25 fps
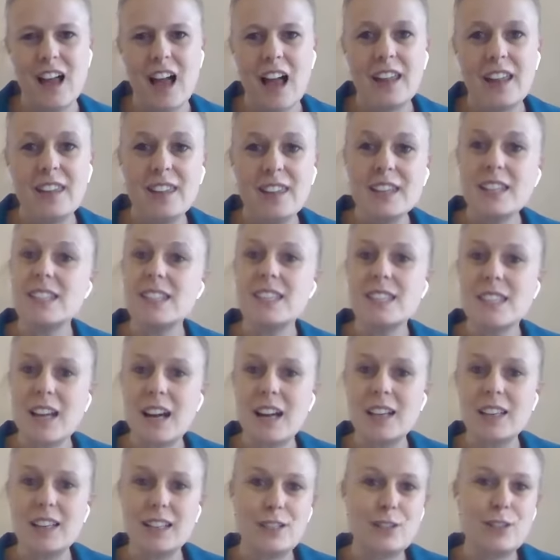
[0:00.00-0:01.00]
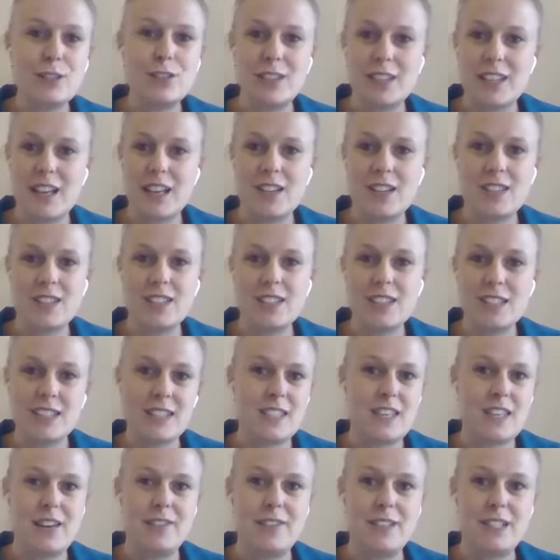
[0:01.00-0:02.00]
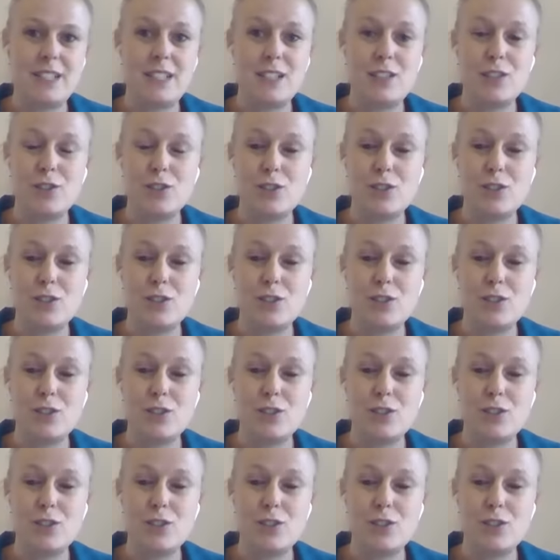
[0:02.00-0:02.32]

And this study in 2017